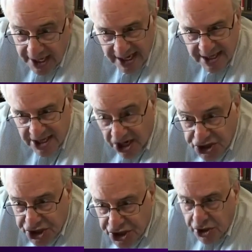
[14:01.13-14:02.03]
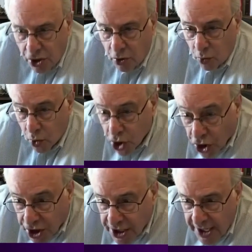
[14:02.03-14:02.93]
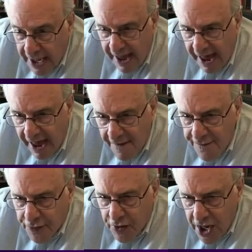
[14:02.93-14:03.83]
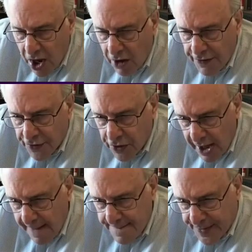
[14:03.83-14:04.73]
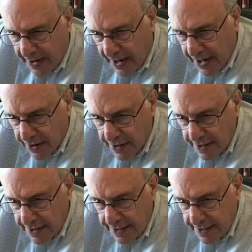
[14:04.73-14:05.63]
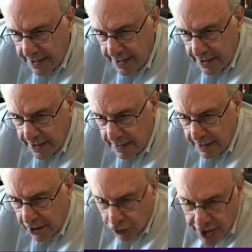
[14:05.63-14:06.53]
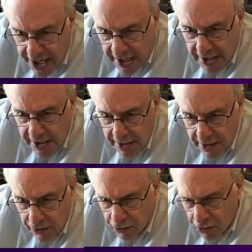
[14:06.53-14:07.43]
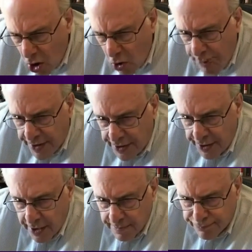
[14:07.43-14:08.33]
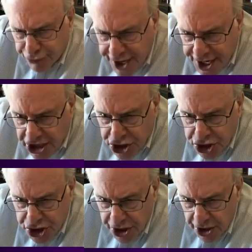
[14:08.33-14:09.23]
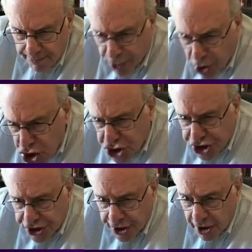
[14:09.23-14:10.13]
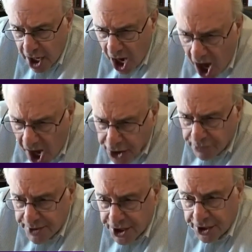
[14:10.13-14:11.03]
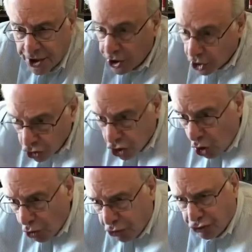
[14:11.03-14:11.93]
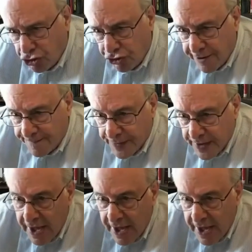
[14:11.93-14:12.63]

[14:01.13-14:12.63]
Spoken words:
It doesn't work. Every other empire, Greek, Roman, British, Persian, Ottoman, you go through them.